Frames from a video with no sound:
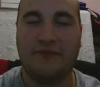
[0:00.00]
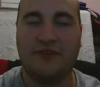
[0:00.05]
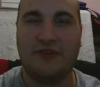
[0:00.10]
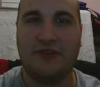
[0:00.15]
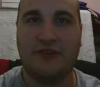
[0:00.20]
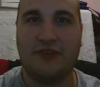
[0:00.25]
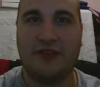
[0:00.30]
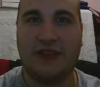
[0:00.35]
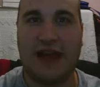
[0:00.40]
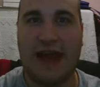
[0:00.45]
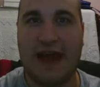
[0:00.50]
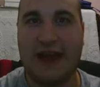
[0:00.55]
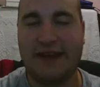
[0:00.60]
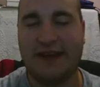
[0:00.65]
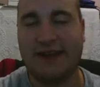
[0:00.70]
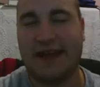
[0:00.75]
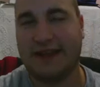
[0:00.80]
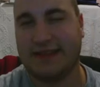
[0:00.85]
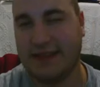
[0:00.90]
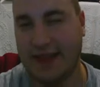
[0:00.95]
You know,
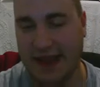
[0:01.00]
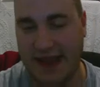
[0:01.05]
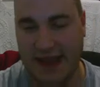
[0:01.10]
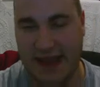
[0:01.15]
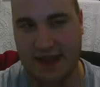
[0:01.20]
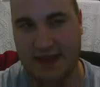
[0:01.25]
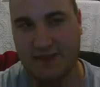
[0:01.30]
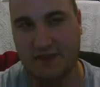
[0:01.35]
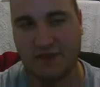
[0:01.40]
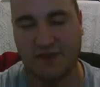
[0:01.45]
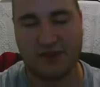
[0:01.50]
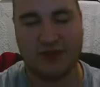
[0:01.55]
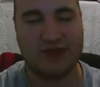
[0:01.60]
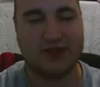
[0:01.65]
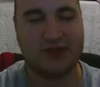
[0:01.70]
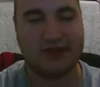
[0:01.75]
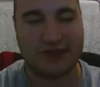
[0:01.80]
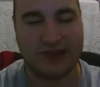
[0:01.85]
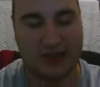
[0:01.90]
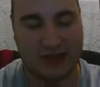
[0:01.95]
Aladdin at the end,
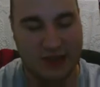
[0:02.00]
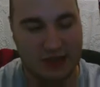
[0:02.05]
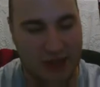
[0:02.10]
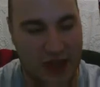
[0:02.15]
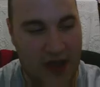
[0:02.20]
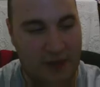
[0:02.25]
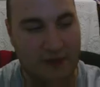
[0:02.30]
he's like, you know,